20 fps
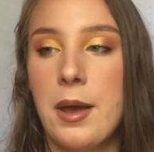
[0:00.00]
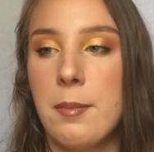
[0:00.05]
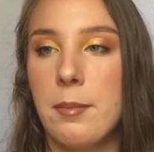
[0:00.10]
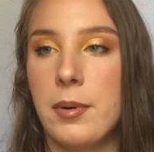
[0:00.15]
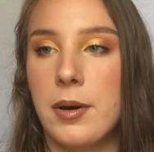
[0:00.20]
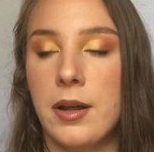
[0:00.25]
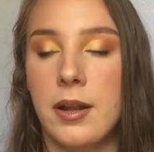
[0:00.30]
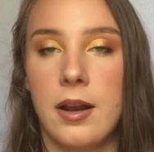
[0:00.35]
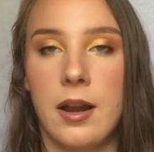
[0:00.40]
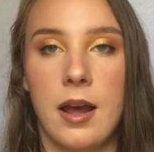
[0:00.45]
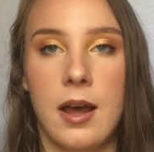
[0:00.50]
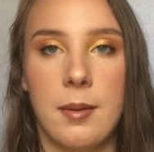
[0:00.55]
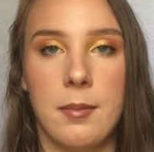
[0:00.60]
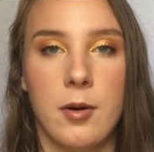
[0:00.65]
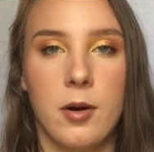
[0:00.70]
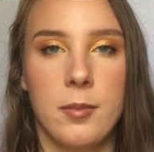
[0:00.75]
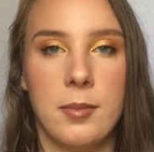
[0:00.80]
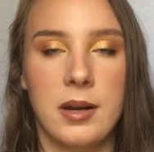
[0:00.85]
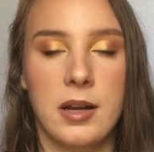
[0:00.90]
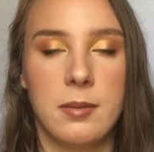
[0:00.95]
but I'm
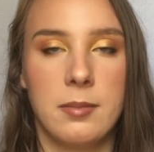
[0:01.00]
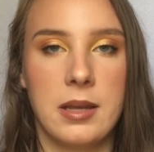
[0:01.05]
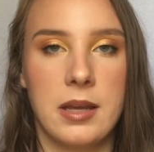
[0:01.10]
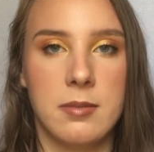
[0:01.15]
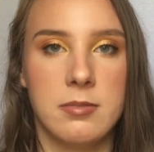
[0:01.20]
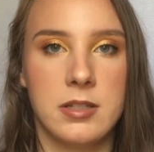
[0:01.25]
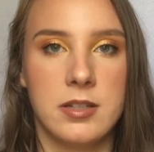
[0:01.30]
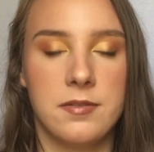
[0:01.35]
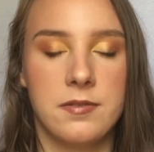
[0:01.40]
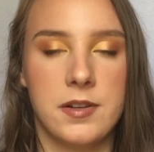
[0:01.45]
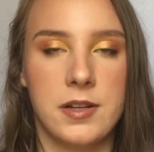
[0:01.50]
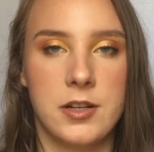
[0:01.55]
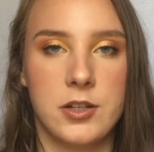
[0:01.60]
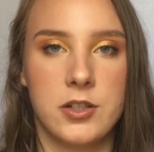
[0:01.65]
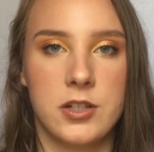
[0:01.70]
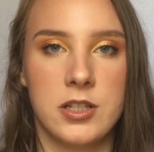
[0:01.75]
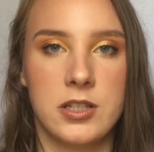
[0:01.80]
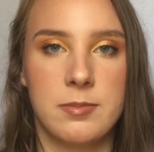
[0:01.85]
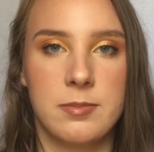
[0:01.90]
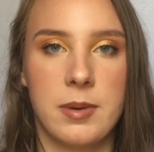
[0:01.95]
hoping I'll be able to finish
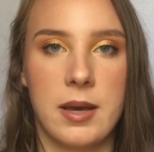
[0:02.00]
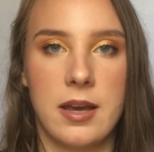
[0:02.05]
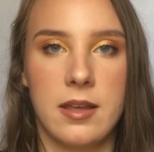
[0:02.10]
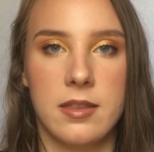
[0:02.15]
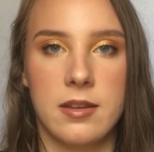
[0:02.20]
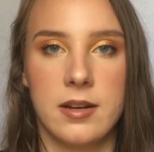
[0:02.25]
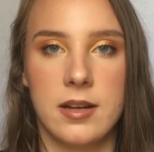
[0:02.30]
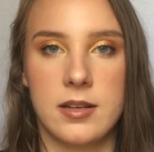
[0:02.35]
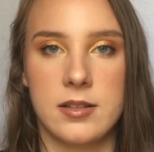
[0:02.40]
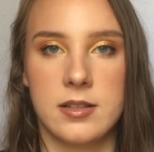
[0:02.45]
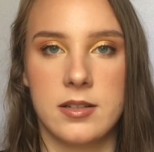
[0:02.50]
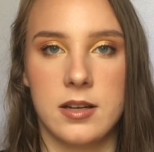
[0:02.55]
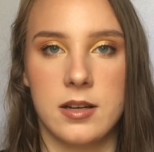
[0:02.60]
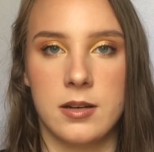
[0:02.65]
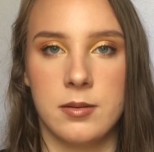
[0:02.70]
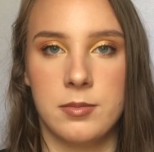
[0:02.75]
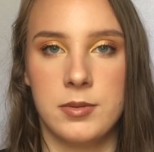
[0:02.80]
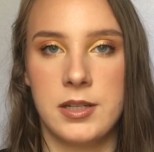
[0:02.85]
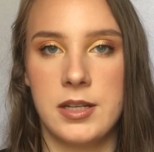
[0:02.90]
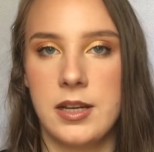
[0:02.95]
this by the next
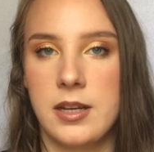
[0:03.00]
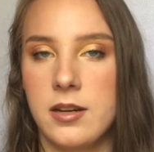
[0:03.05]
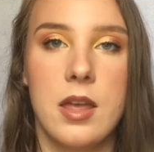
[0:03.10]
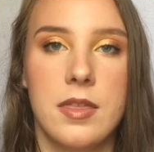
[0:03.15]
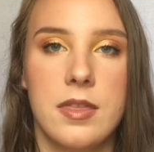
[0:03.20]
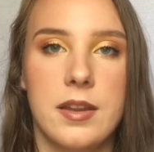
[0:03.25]
update.